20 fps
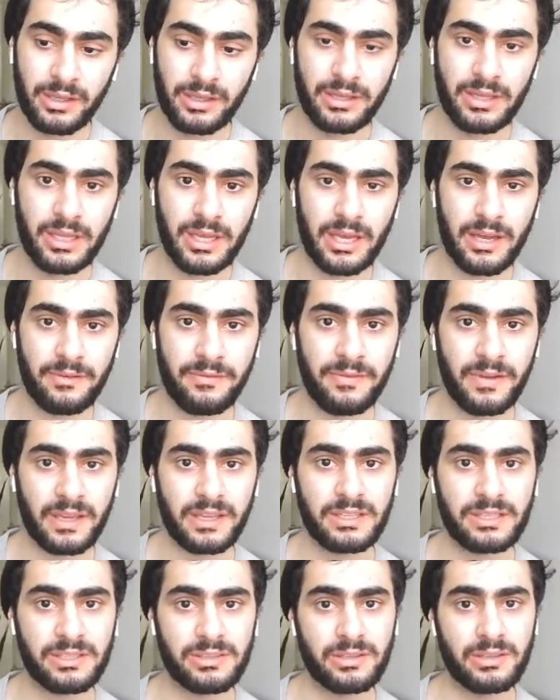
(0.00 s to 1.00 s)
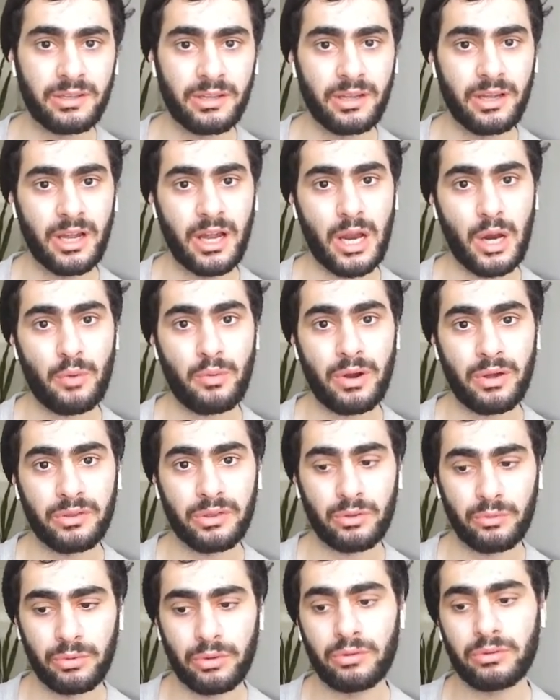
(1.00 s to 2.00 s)
the effects around the
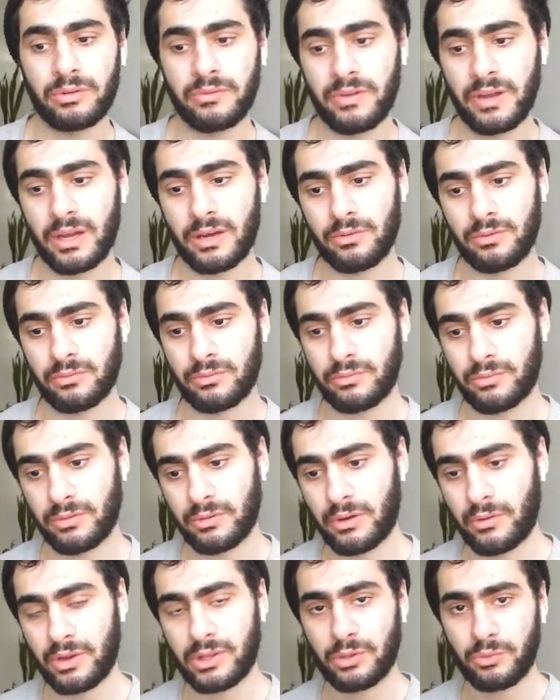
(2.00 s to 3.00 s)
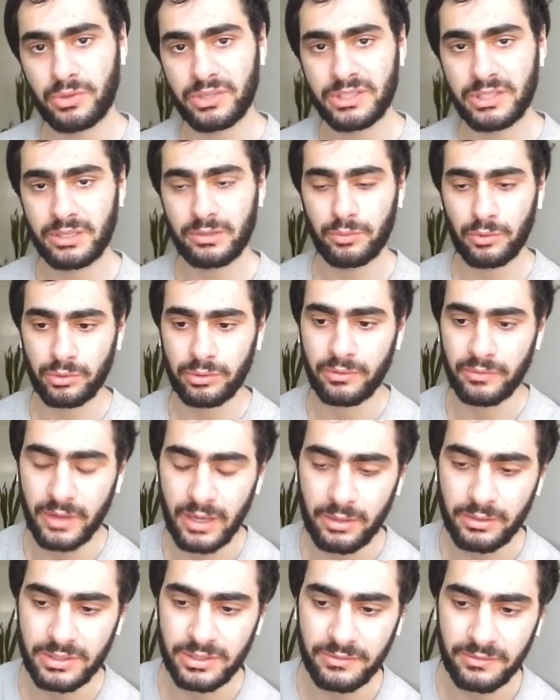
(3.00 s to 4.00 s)
world of how, around the wizarding world, of how
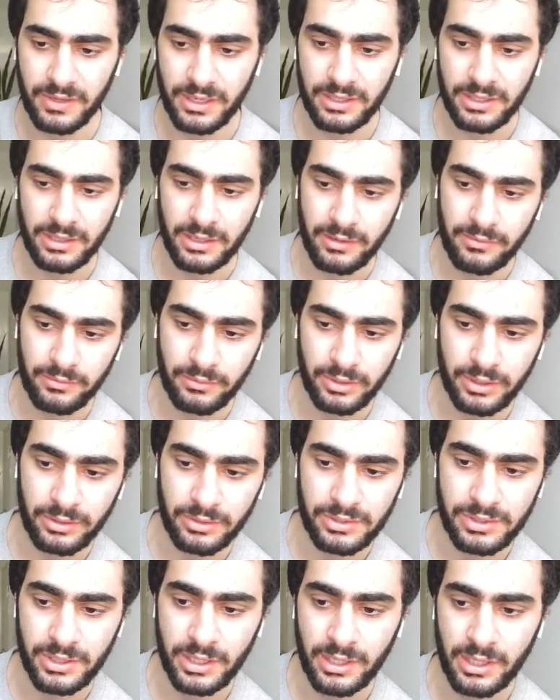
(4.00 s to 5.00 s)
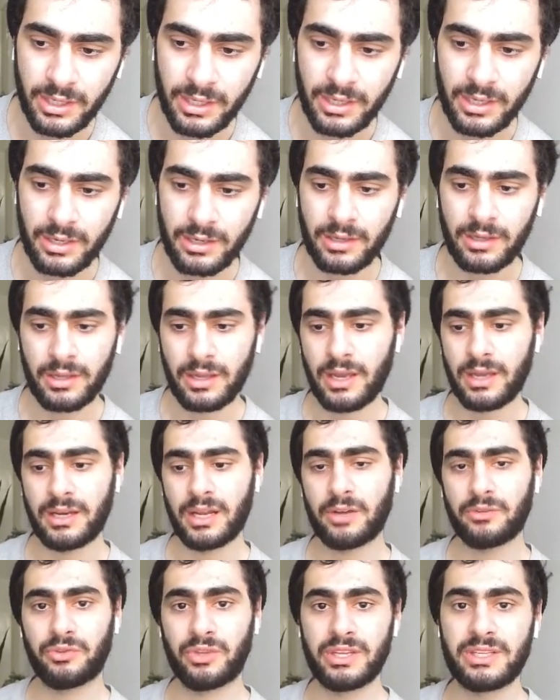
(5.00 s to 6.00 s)
it's affecting everyone else and how
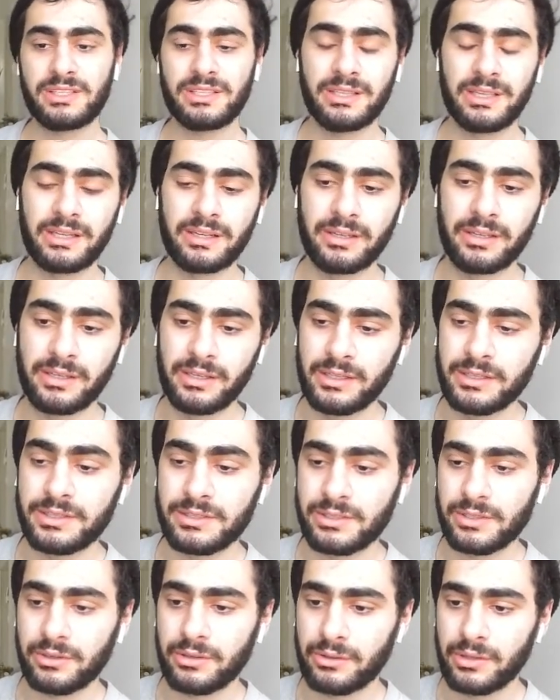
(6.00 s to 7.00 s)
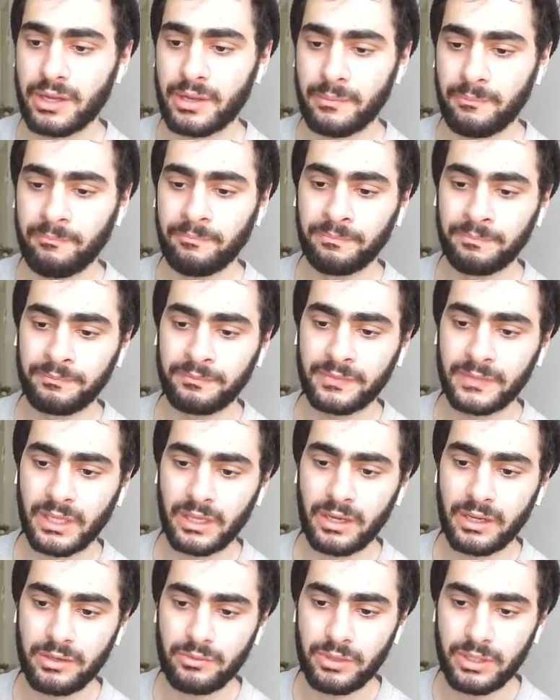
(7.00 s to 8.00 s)
desolate it is. So yeah,
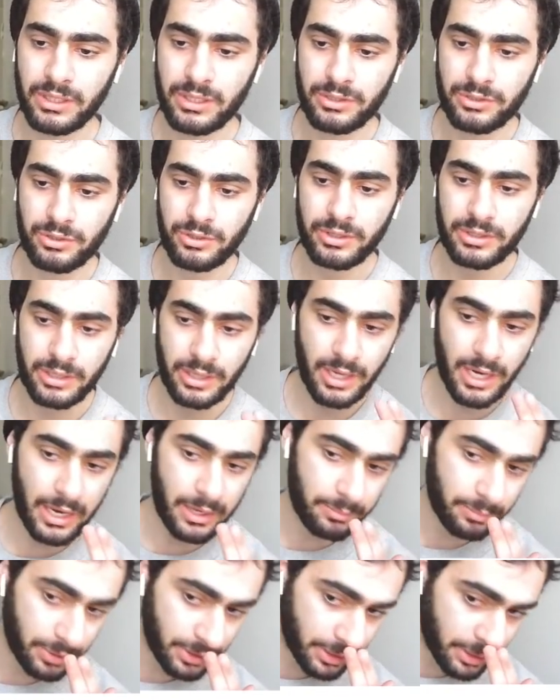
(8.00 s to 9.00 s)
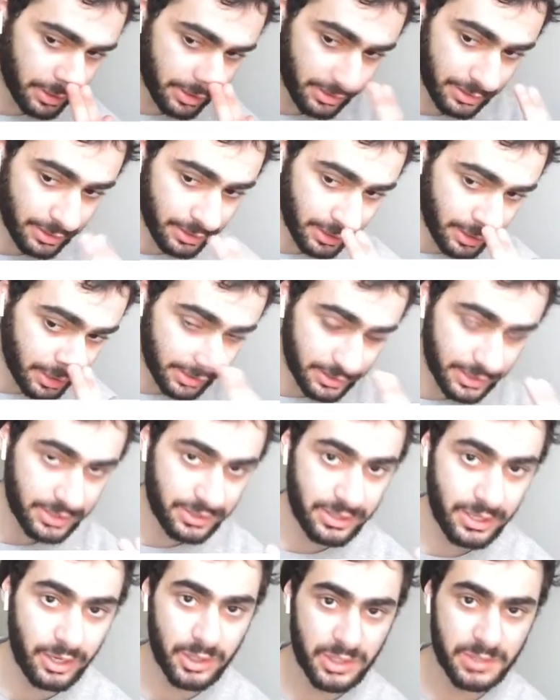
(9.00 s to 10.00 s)
I really enjoyed Harry Potter Deathly
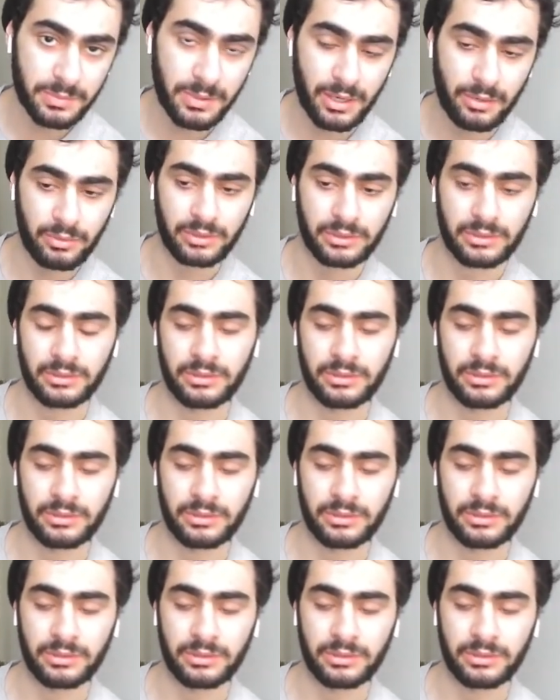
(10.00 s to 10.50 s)
Hallows Part 1.